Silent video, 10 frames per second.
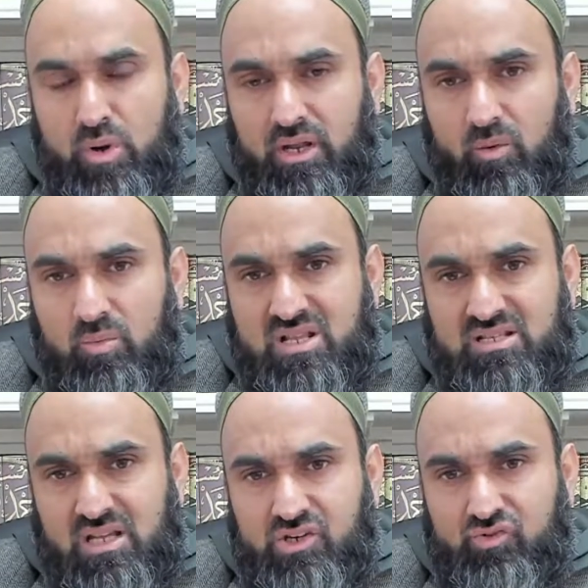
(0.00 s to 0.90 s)
when the
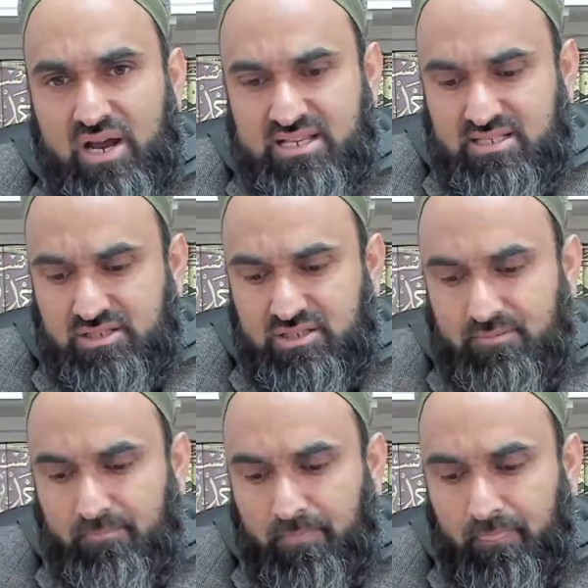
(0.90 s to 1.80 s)
sun rises,
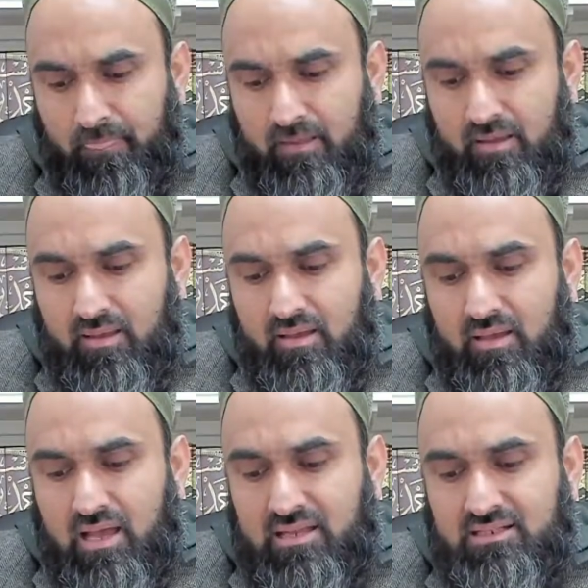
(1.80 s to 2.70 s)

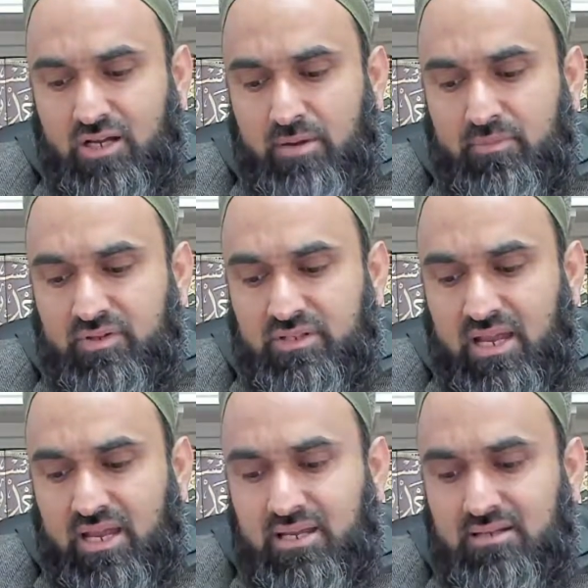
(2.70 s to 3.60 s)
at the time of the
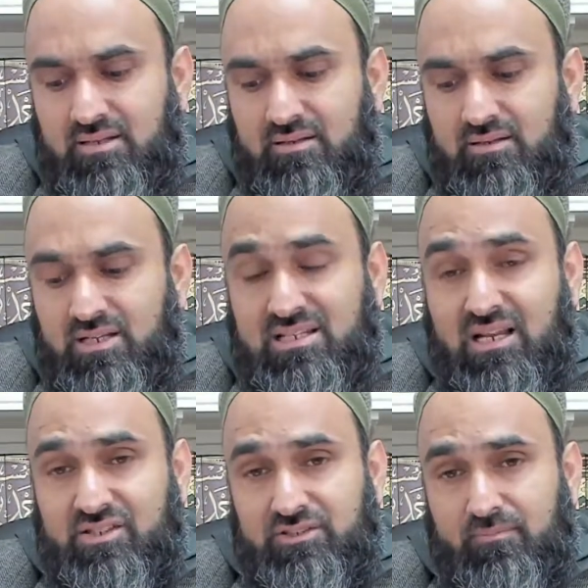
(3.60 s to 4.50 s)
day, he
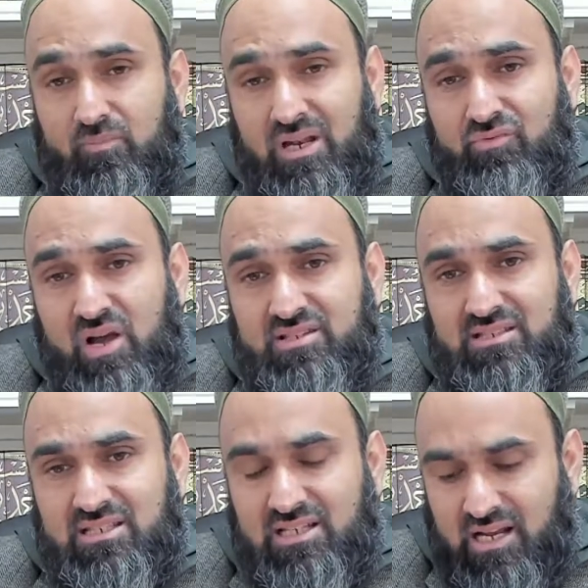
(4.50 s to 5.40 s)
declares. When he
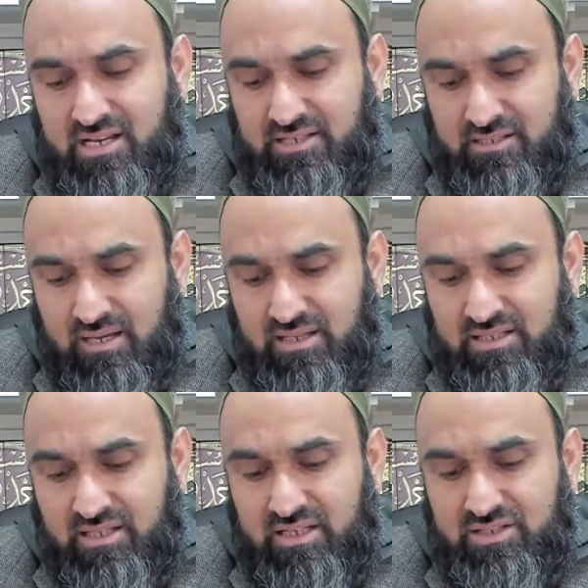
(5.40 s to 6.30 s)
rises, he declares. And
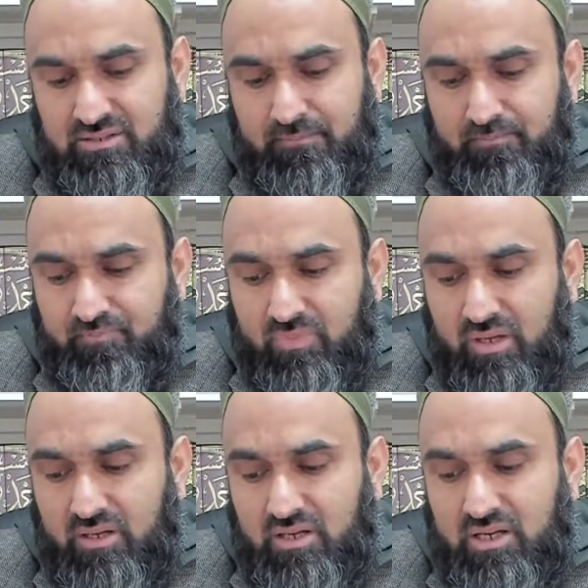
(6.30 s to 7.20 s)
this hadith
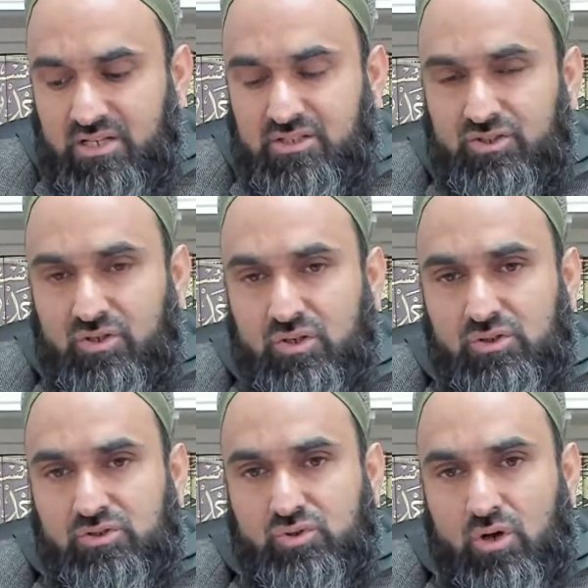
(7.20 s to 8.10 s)
is in
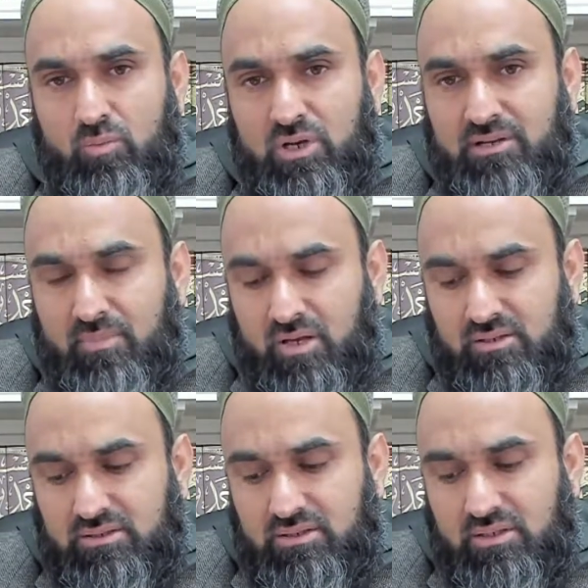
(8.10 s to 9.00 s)
Shu'abul
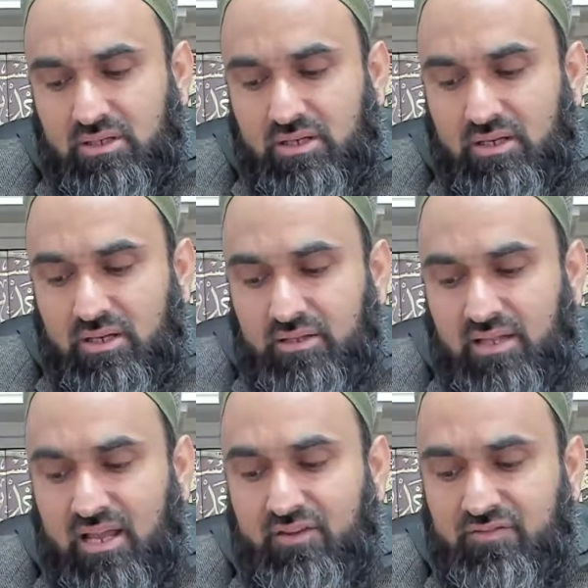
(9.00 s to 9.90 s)
Iman.
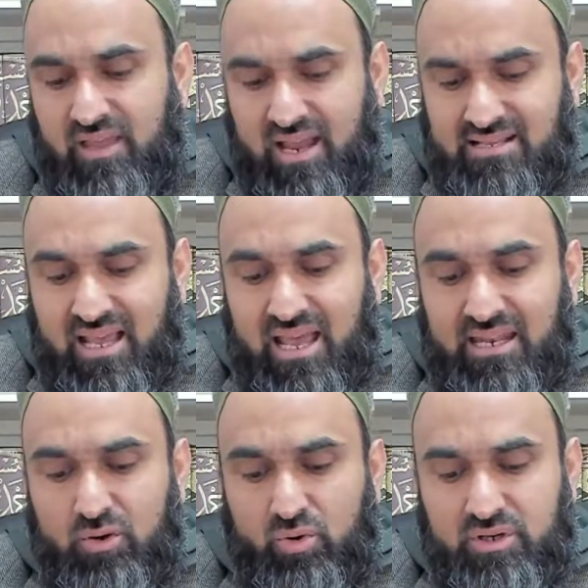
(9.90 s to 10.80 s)
That if there is
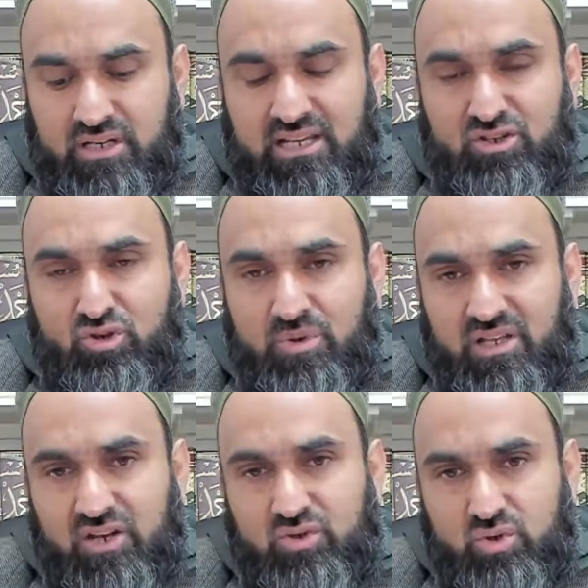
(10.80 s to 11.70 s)
any good deed to be
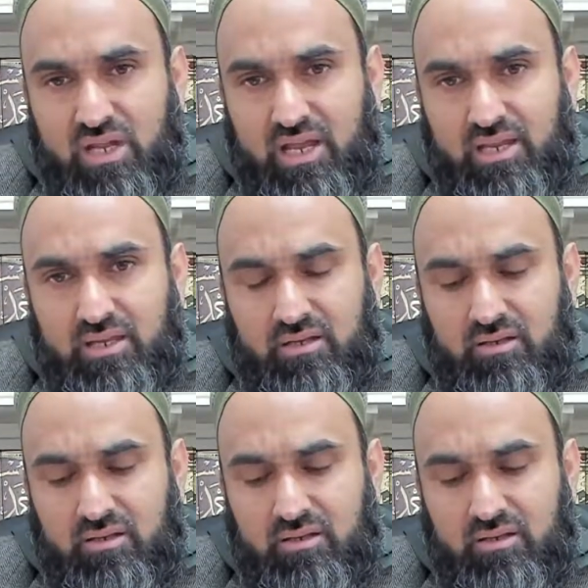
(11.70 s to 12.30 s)
done today,